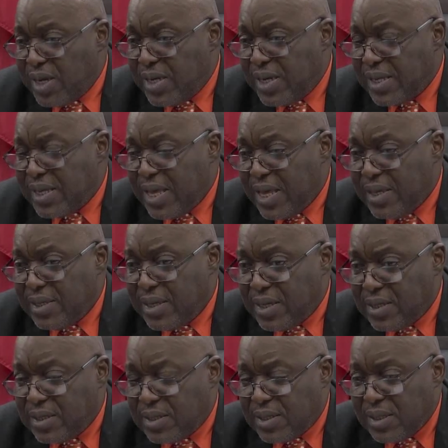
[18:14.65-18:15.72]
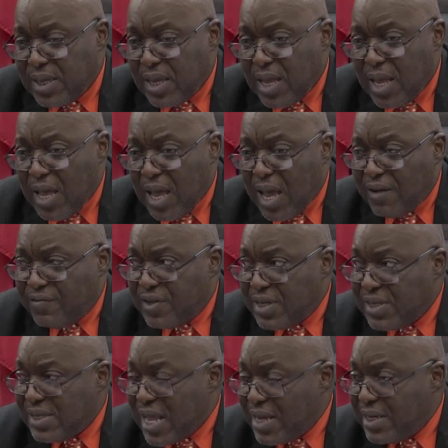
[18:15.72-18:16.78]
indicate that after
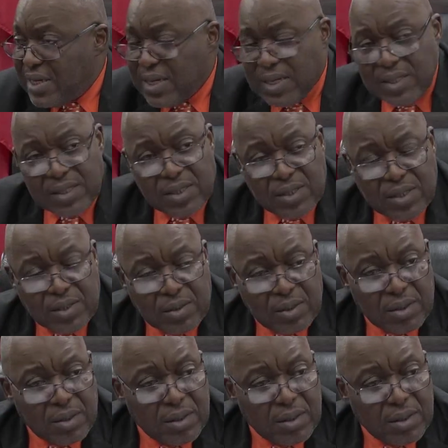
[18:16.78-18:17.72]
Sandals